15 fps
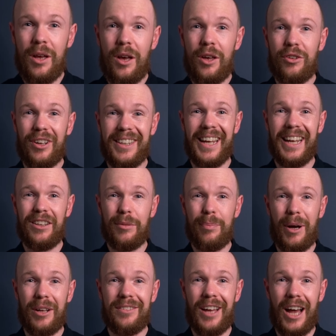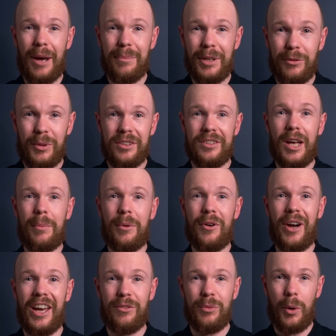So I think it's about time that we
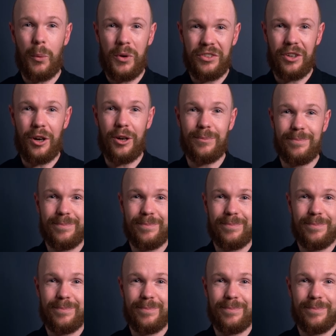summarize what we saw.